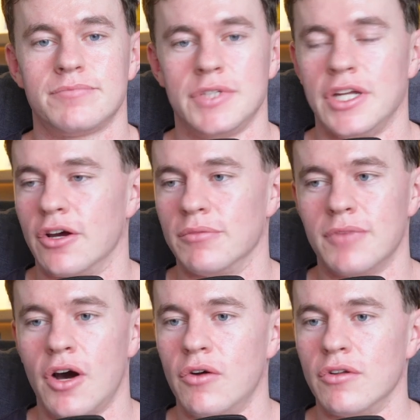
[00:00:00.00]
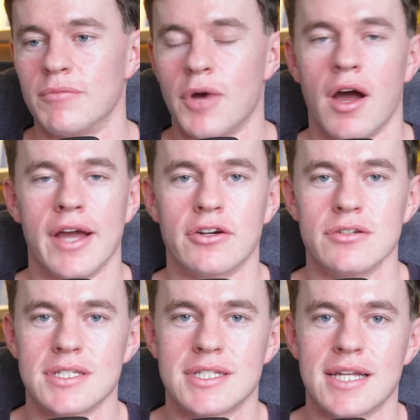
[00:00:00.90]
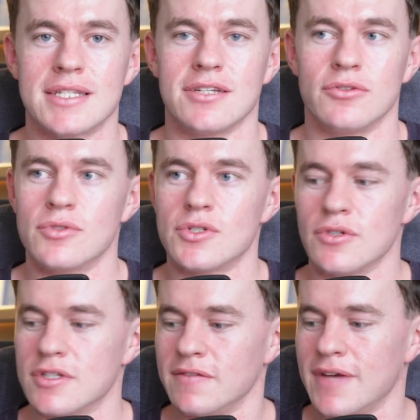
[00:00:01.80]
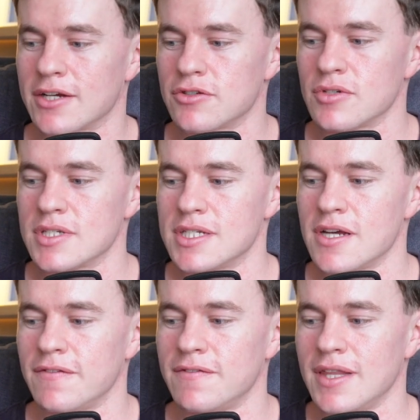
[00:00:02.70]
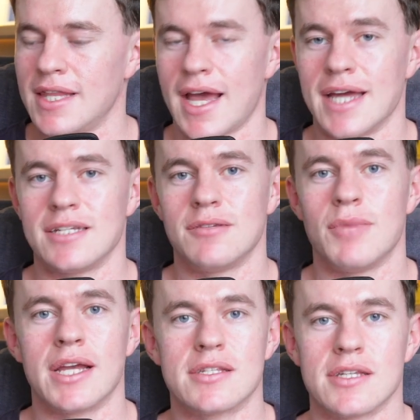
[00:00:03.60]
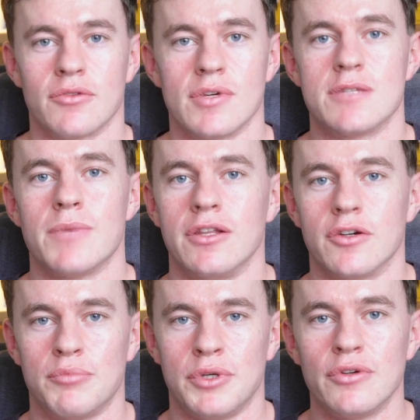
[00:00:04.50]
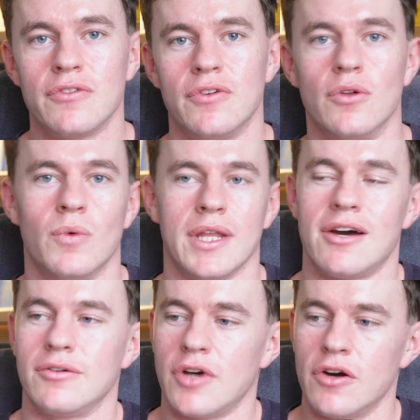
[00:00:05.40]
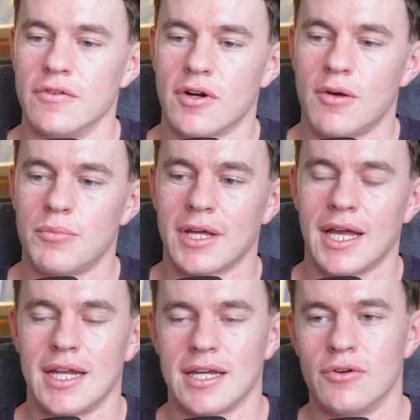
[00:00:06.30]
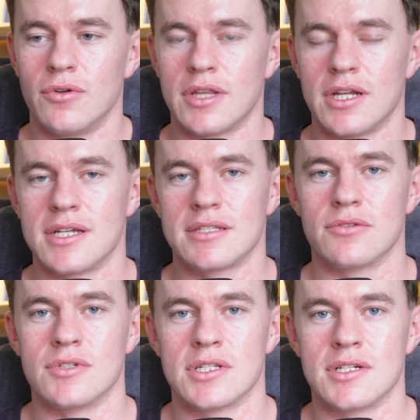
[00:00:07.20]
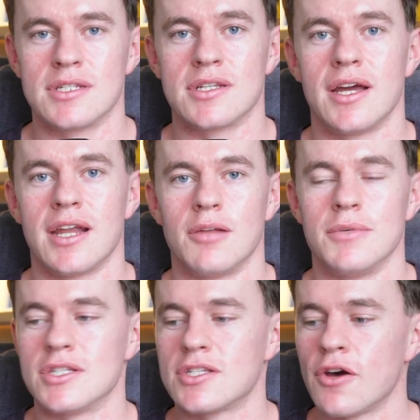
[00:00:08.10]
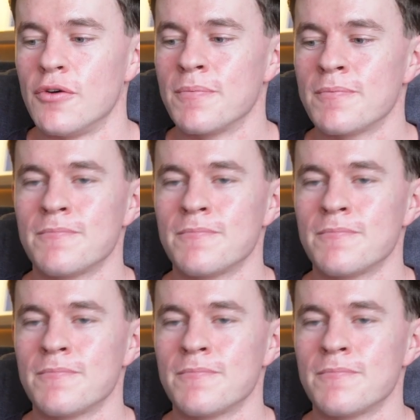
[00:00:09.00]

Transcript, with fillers: you know, a whole lot of my icon sets and all sorts of extra stuff that makes a resume look beautiful without overcomplicating it, all the nice little design elements. So